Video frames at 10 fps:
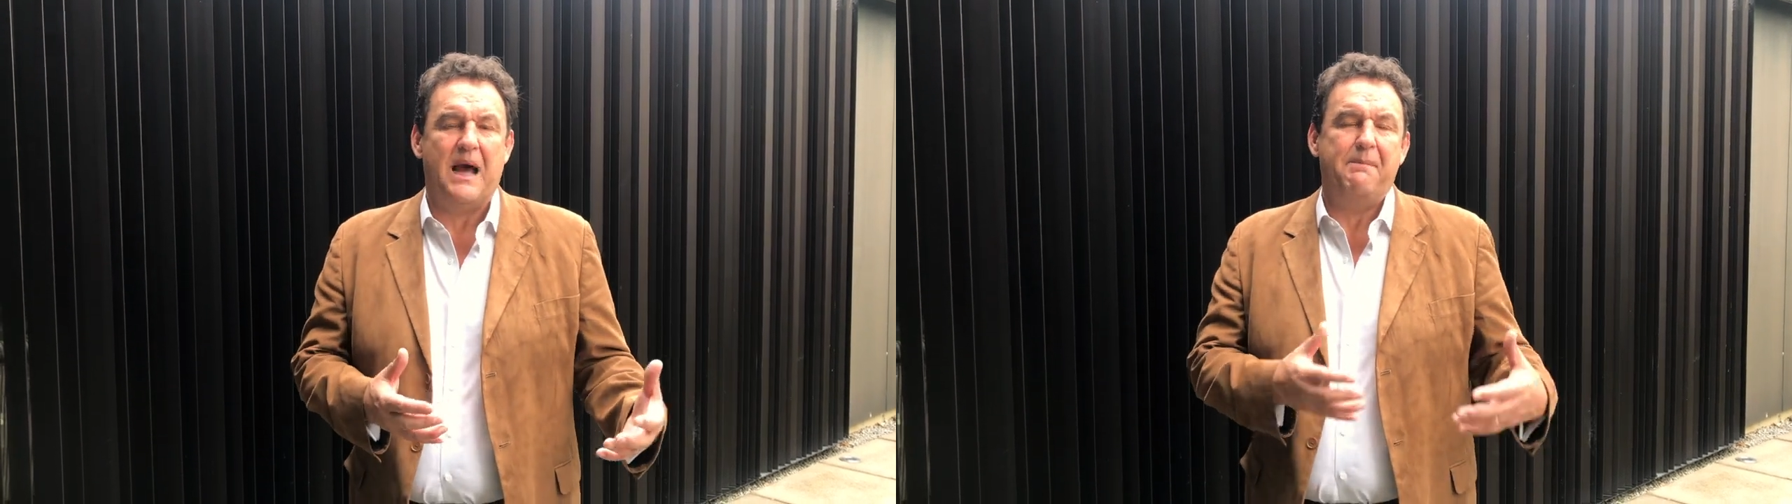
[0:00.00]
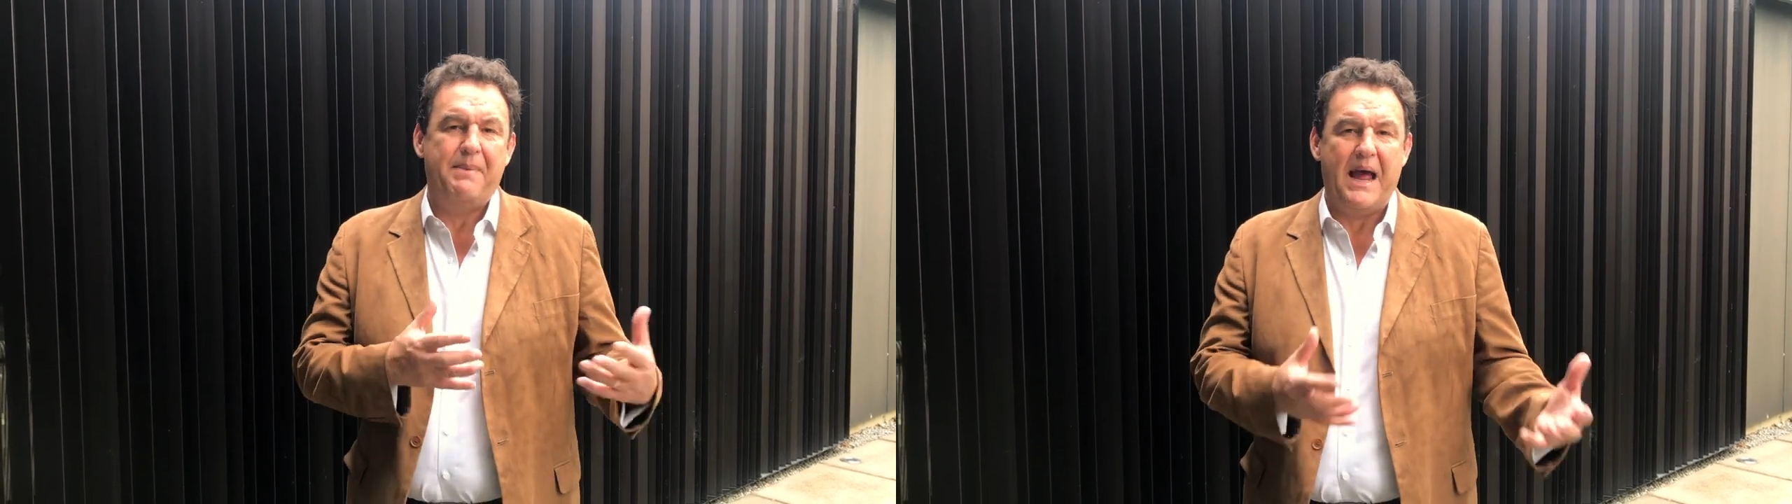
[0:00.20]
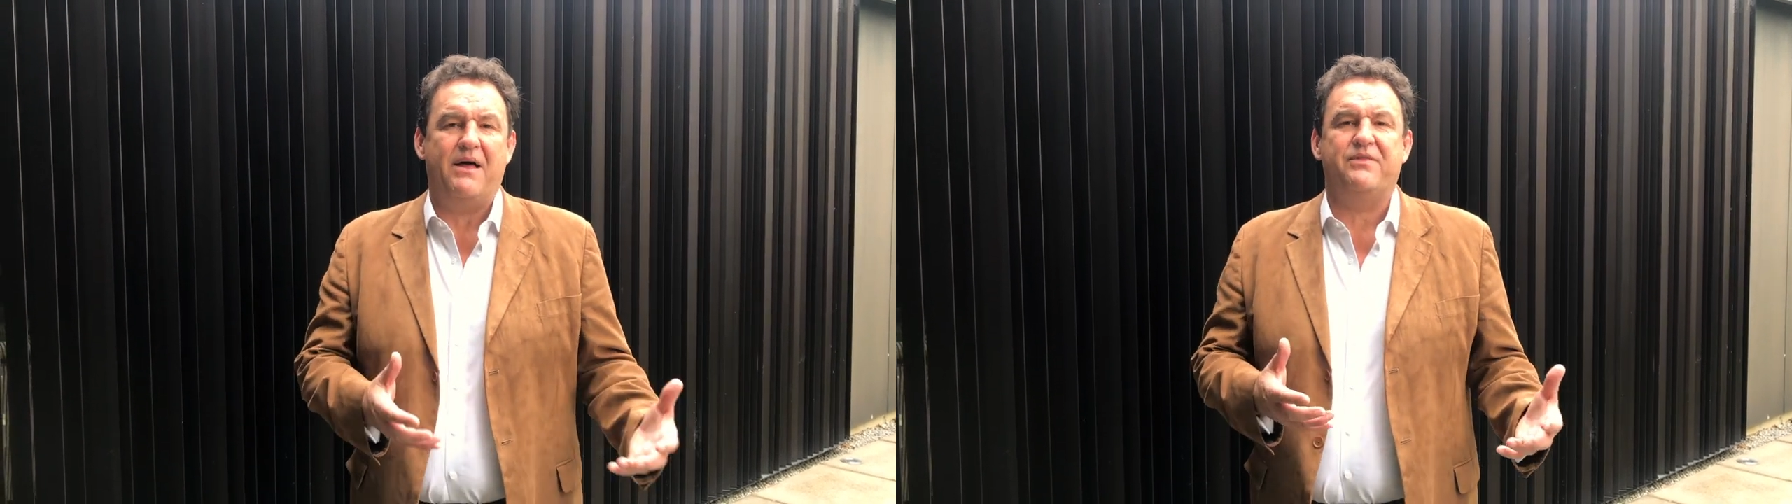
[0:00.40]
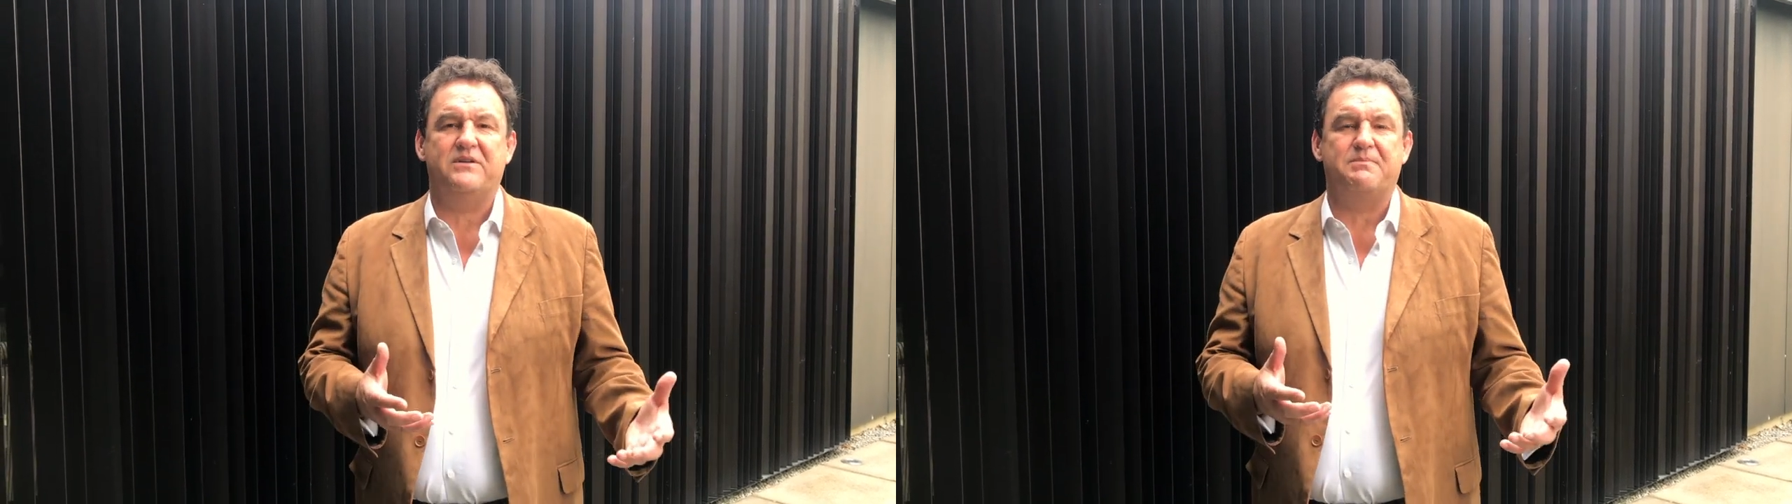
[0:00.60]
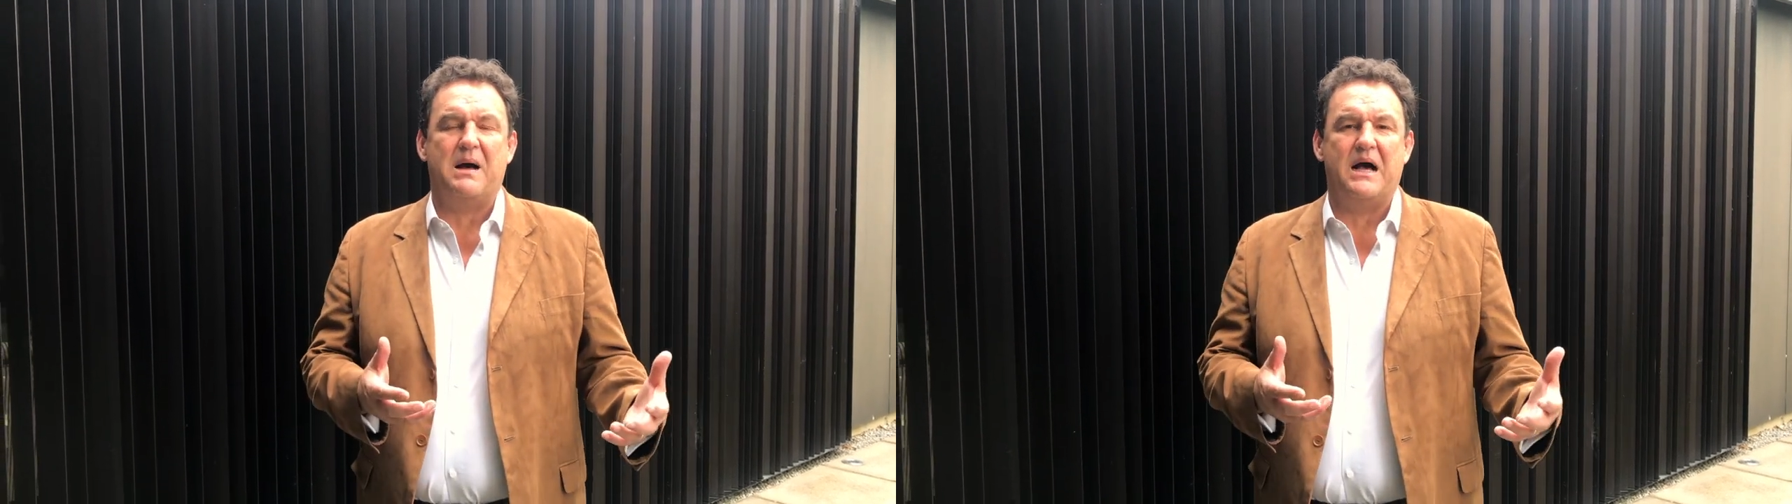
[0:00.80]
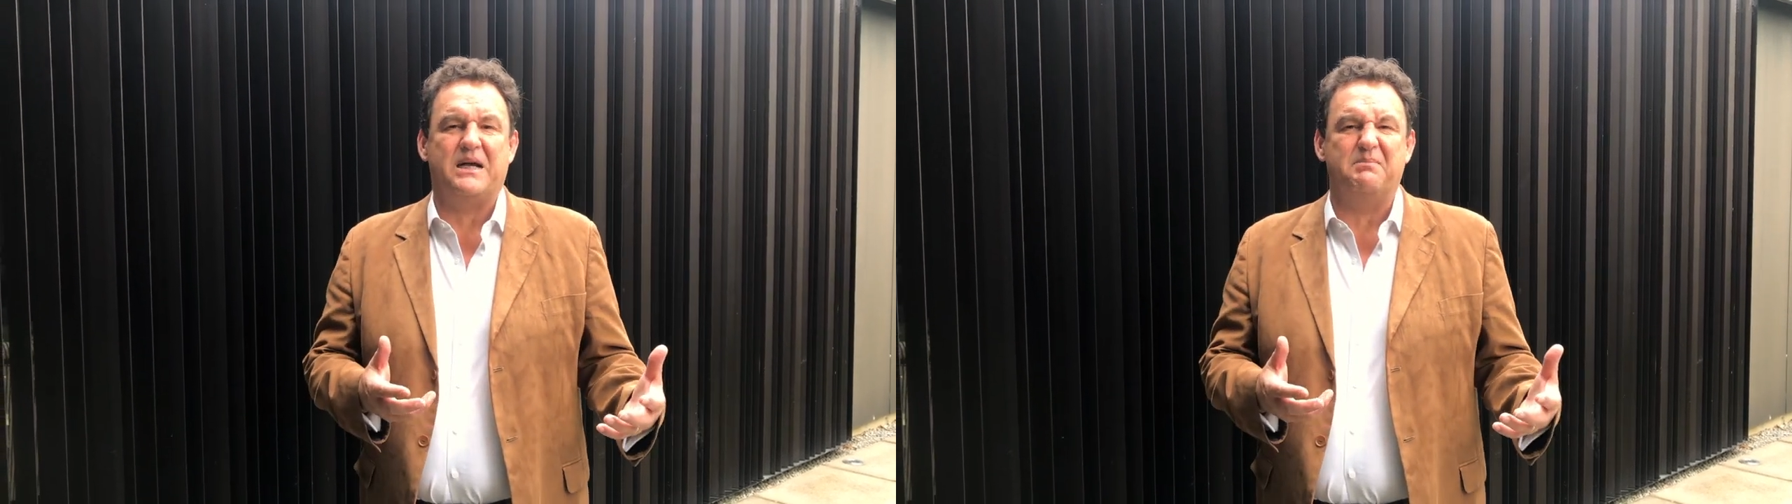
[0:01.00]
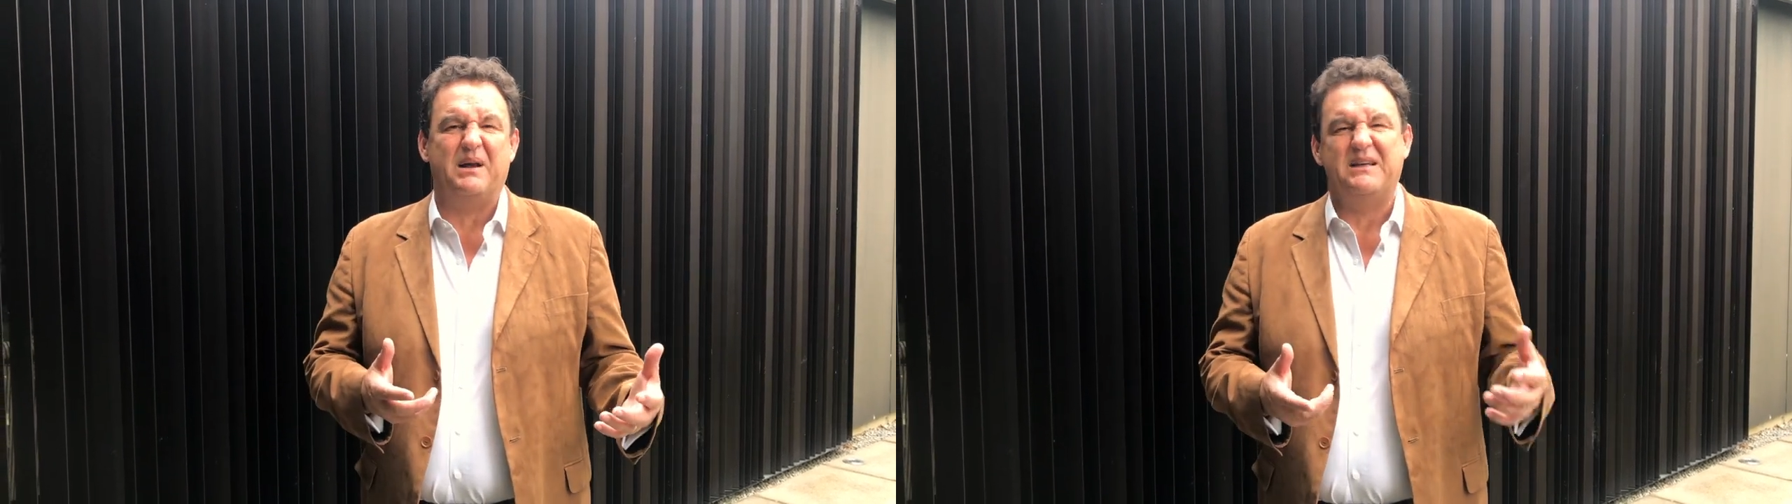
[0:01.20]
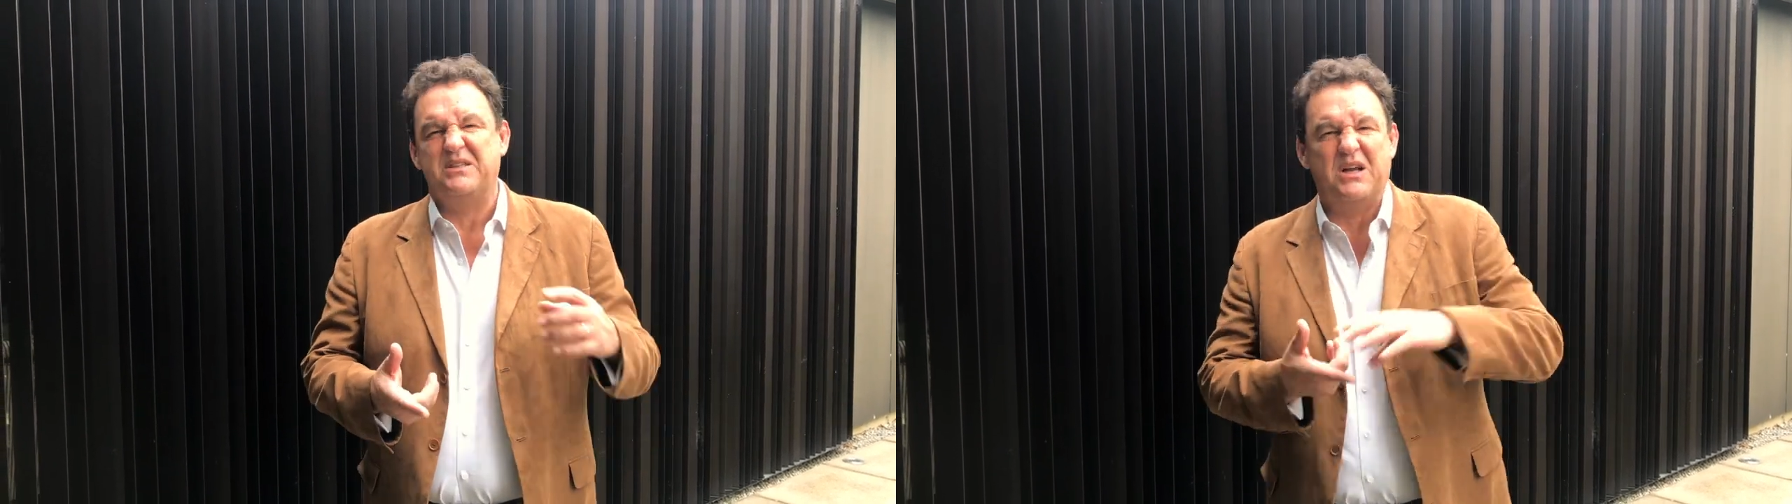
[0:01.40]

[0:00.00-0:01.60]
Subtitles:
about this marketplace.